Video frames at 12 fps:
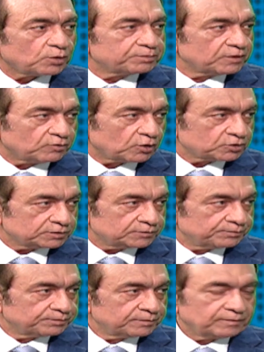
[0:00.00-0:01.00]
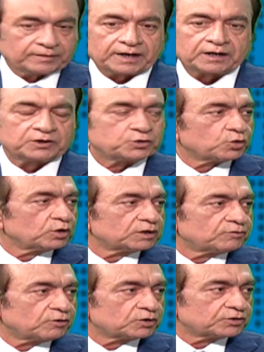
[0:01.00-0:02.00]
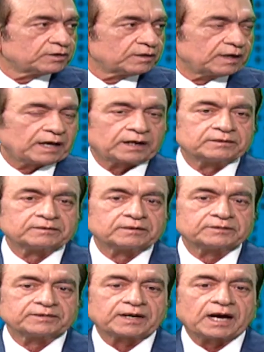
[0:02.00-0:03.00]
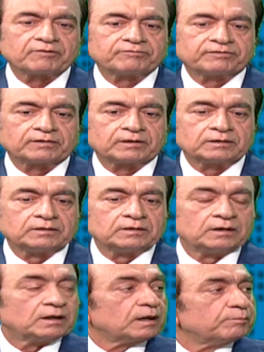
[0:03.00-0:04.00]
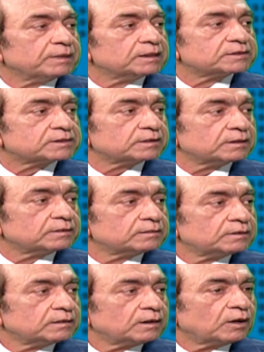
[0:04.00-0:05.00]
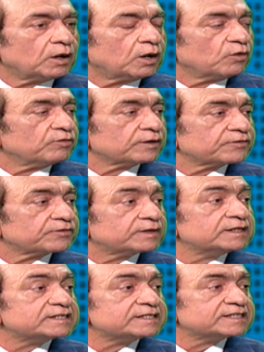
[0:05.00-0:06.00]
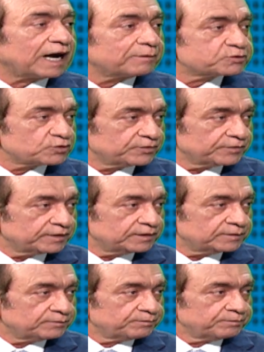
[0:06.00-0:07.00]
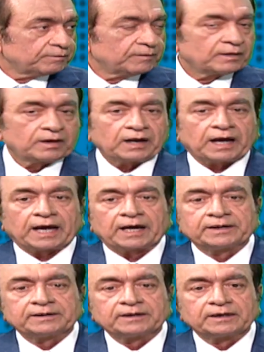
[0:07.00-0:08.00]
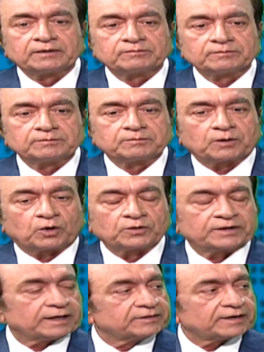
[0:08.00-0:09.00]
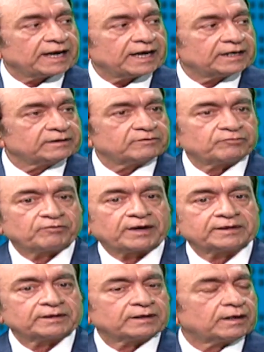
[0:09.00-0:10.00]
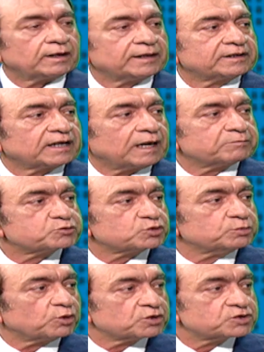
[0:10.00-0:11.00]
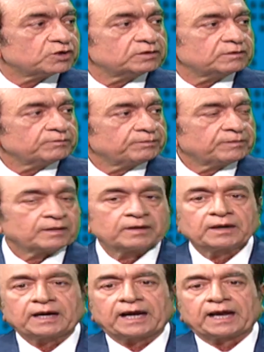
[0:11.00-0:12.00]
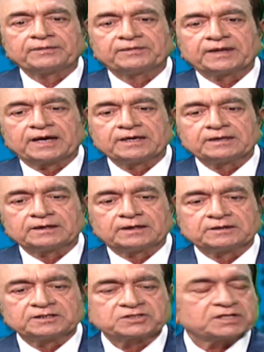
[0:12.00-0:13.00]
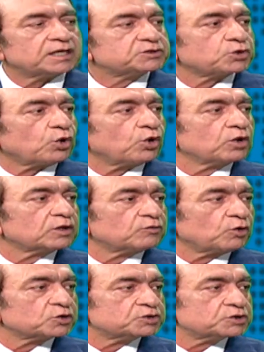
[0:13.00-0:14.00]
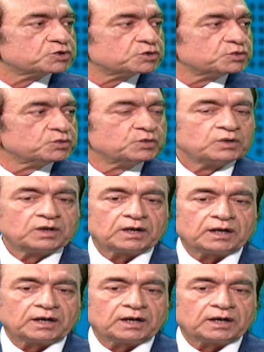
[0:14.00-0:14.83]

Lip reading: they stop the water. They control the water, and they have built over 30 dams over there. And on the other hand, when it comes to monsoon, and they discharge all the water to